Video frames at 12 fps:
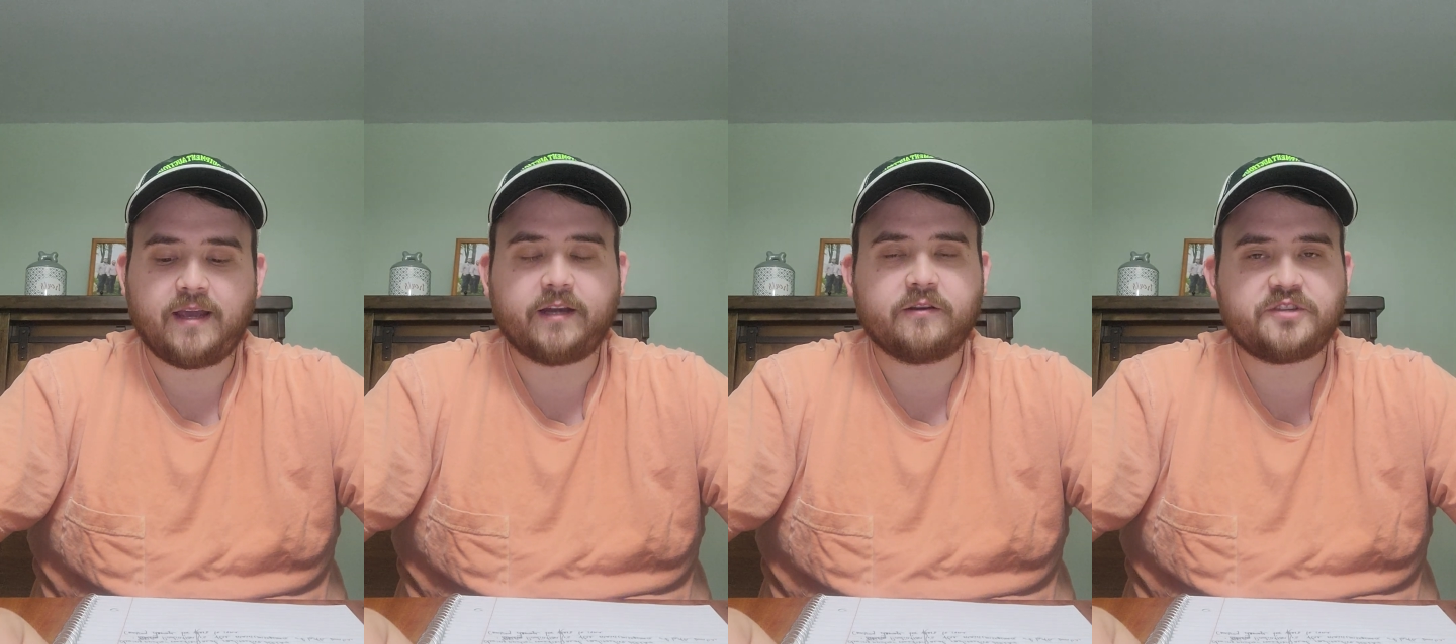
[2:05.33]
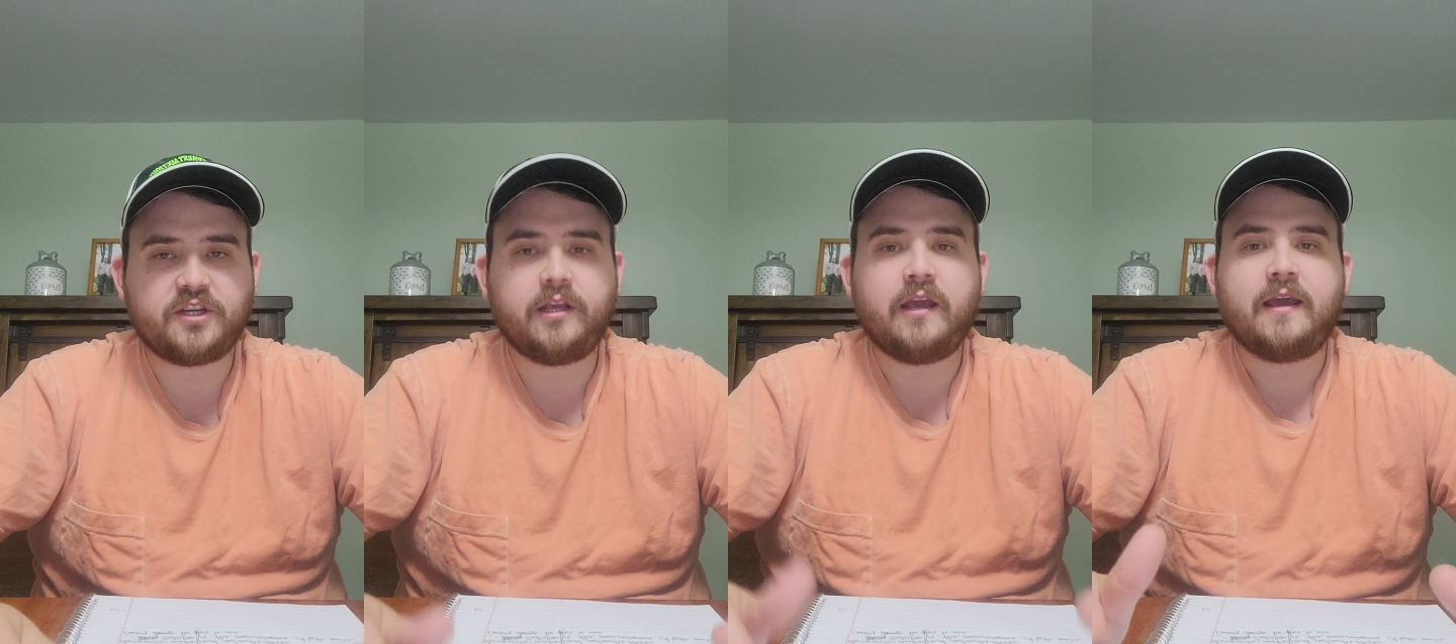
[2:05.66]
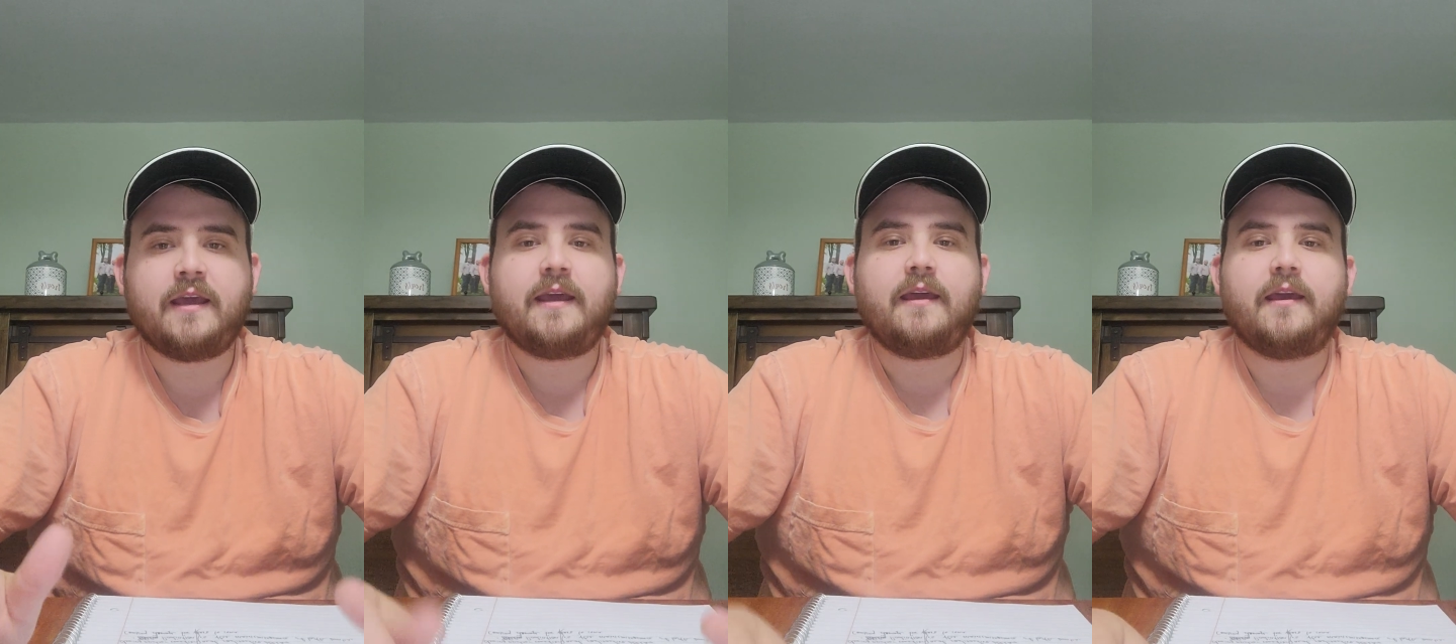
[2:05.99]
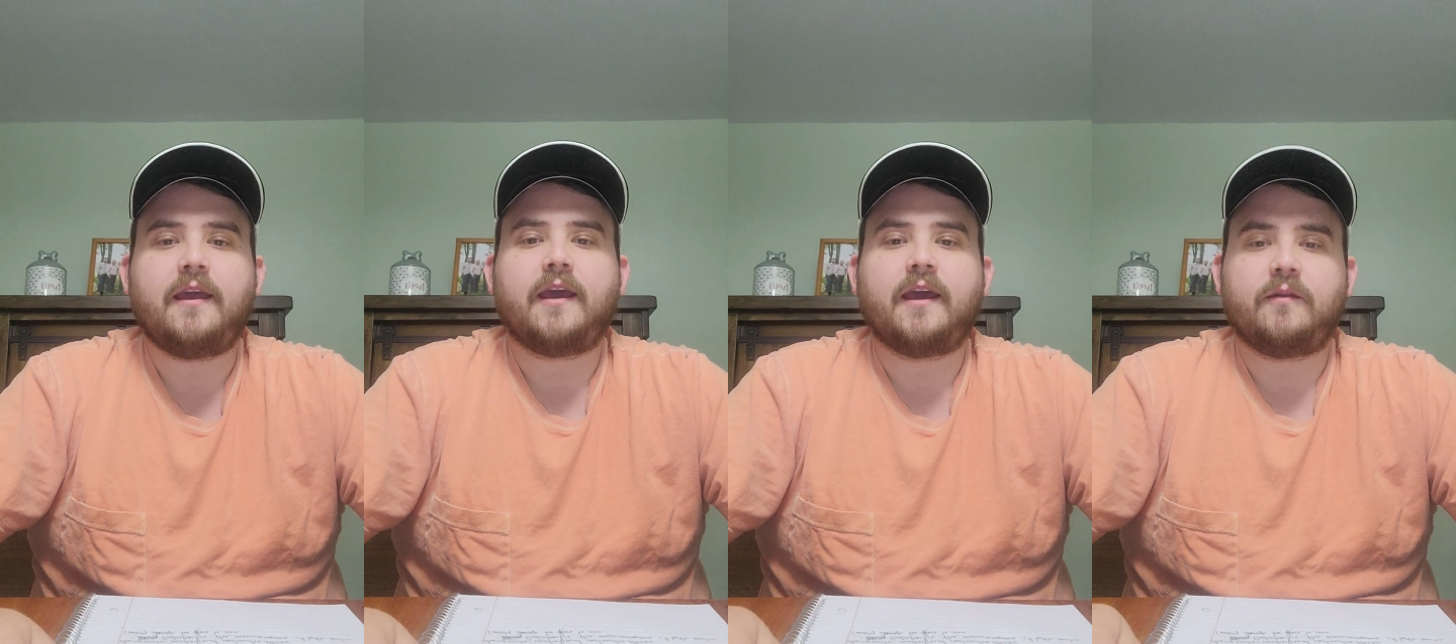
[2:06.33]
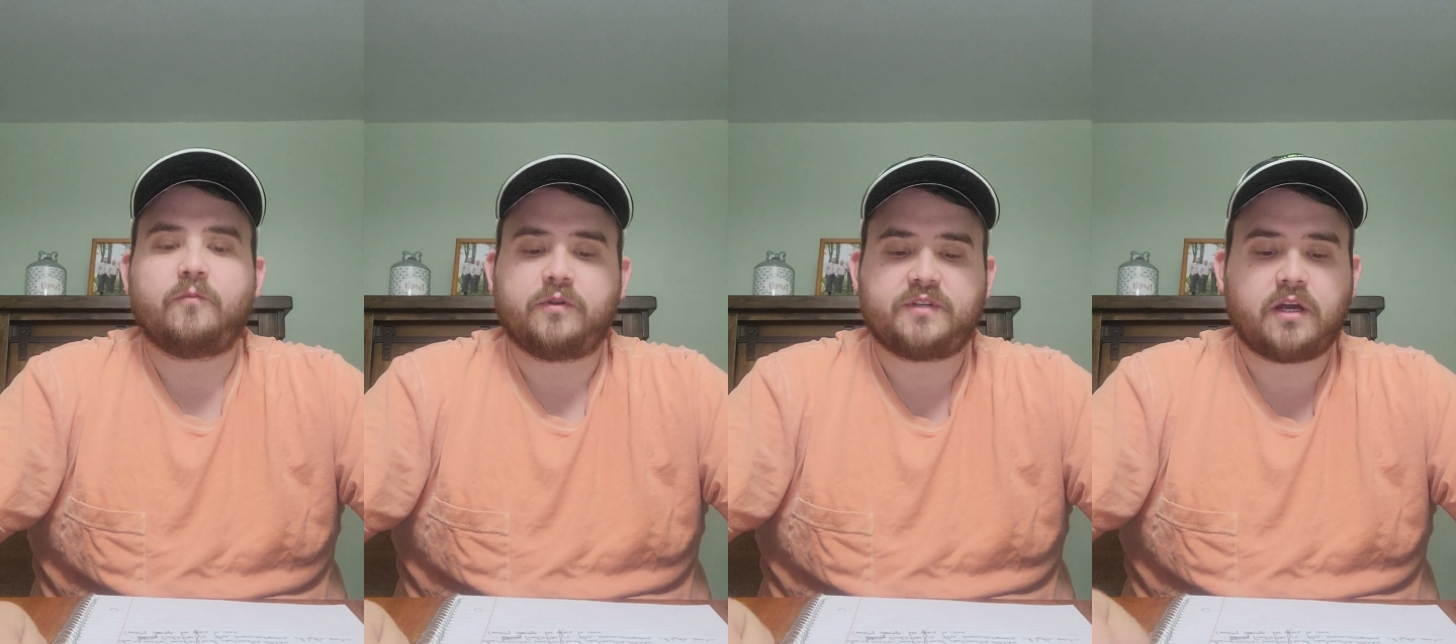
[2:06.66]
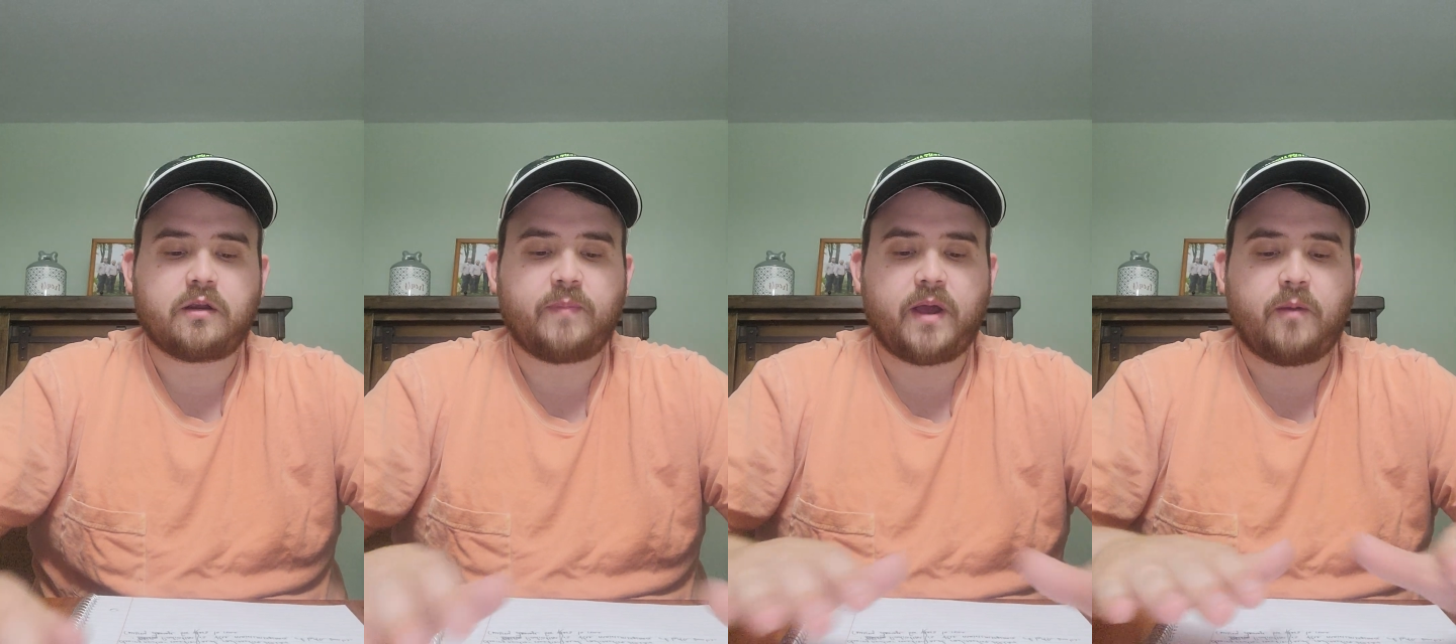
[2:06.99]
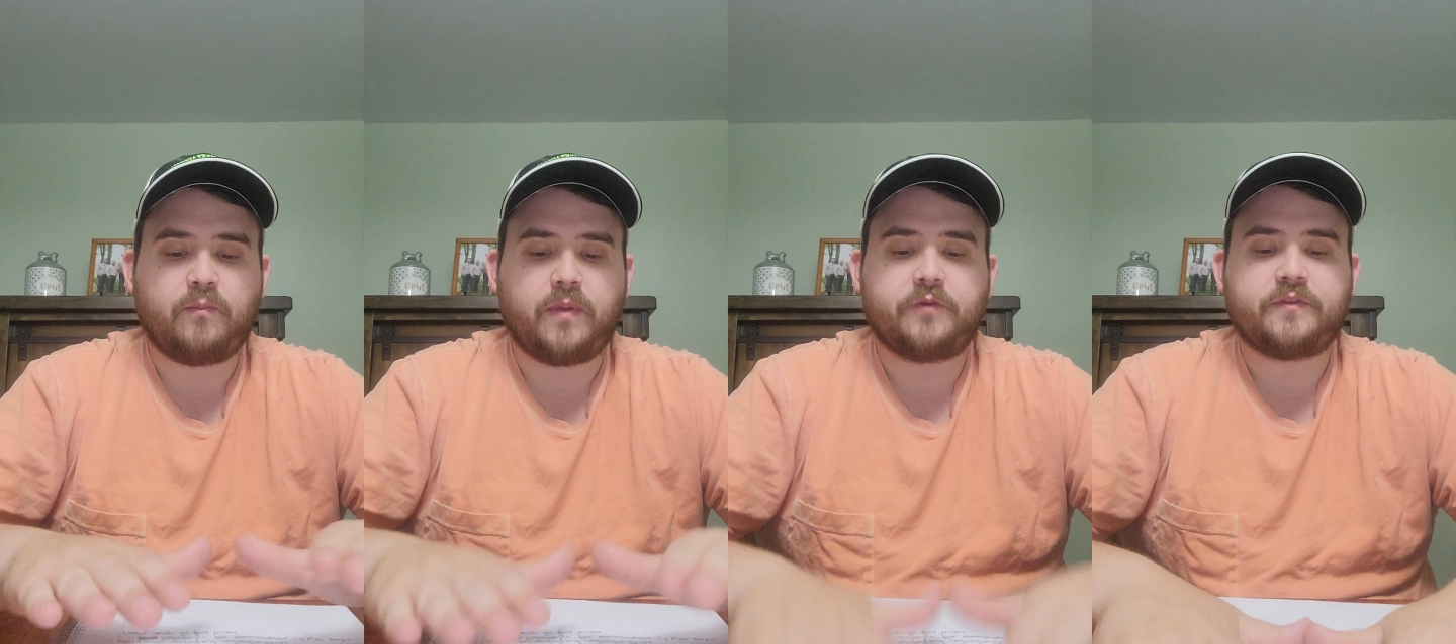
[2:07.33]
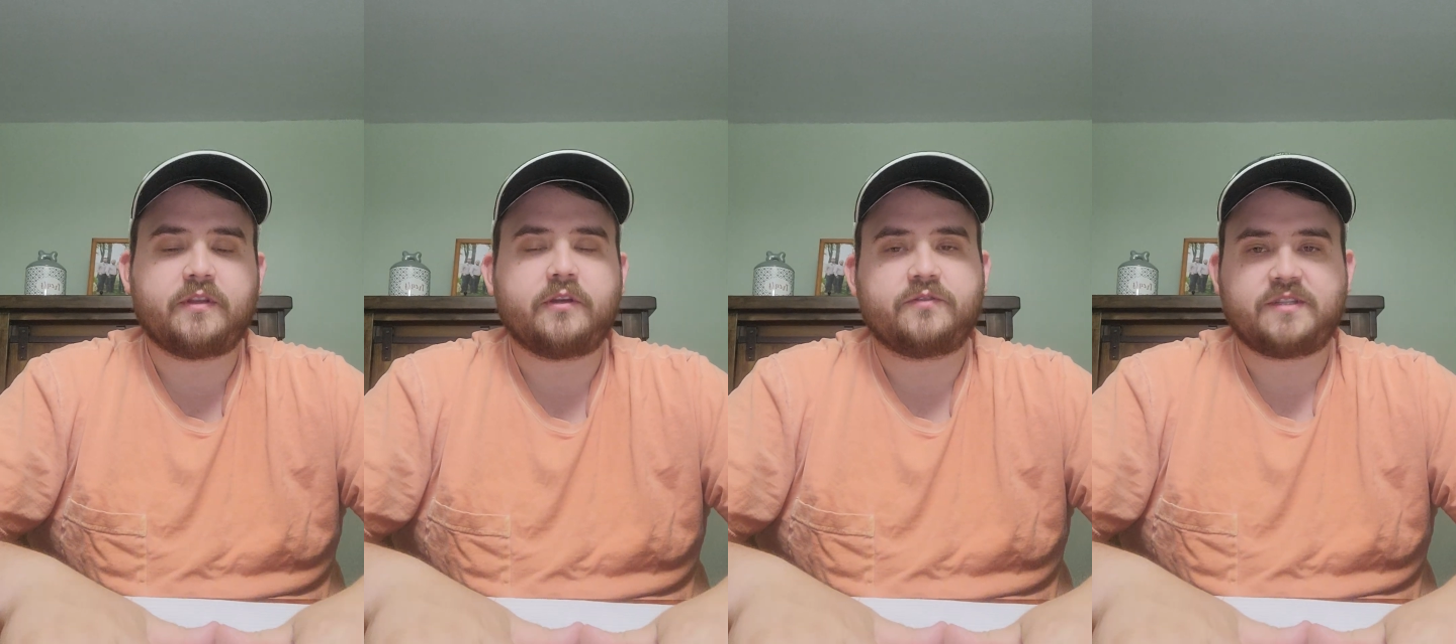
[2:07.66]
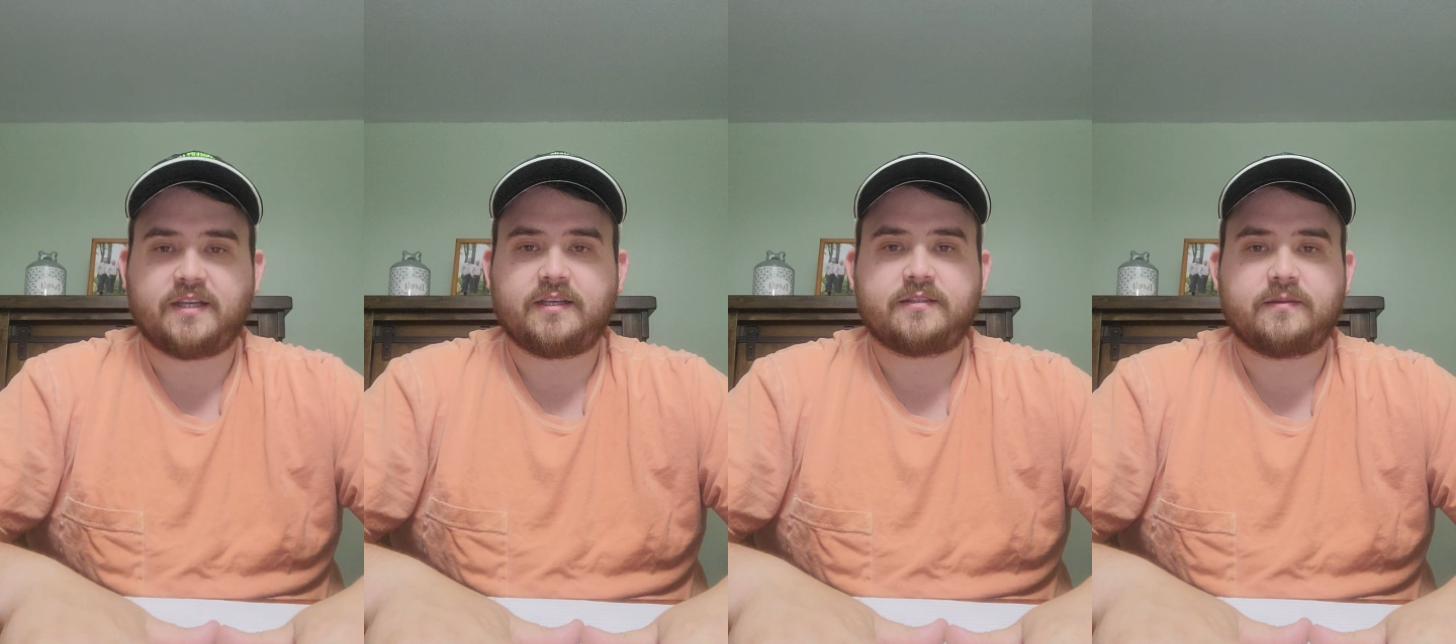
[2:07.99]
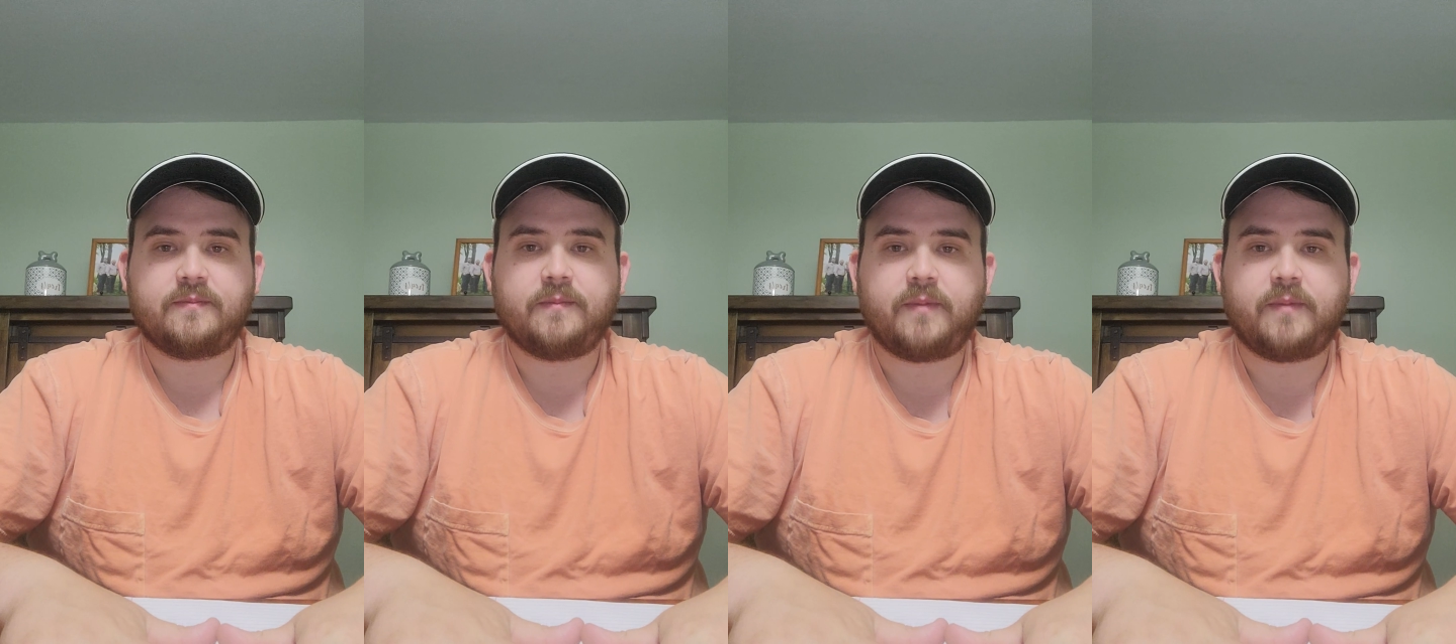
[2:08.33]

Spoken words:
energy, and we'll talk about both of those things,